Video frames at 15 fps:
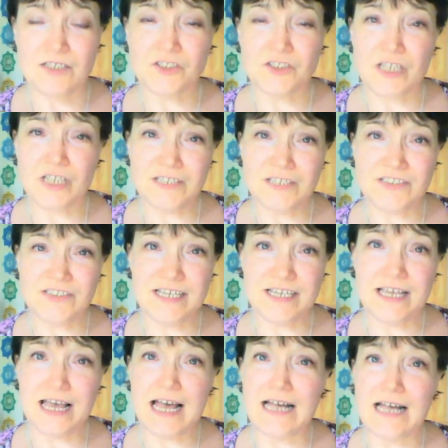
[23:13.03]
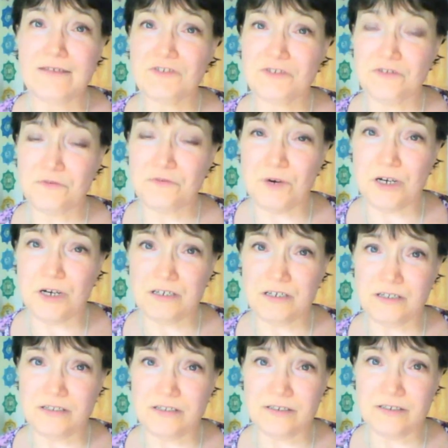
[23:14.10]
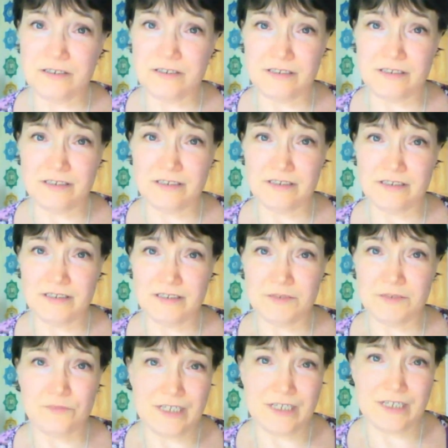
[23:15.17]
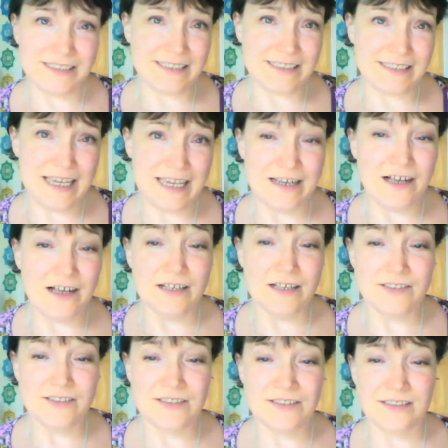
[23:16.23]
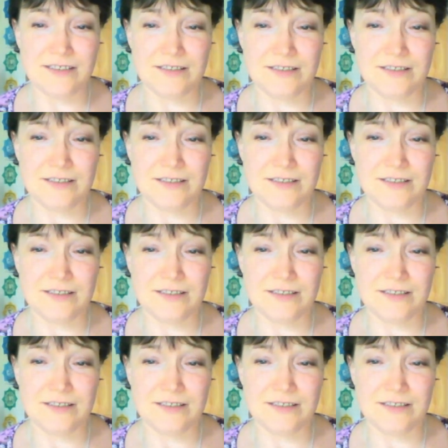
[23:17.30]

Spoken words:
Chasing after the world brings chaos.